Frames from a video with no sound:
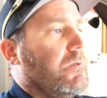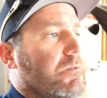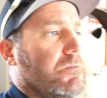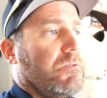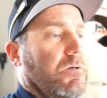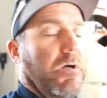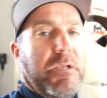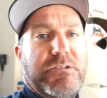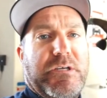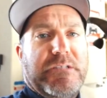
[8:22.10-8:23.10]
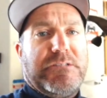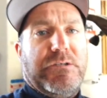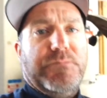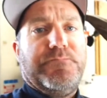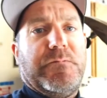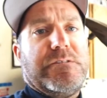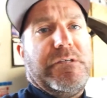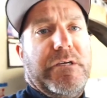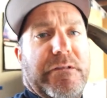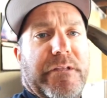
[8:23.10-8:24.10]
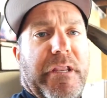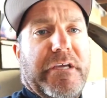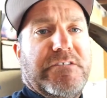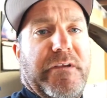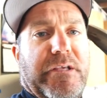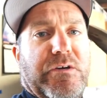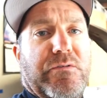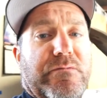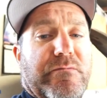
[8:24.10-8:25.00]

So I'll let you guys know. See you on the next video.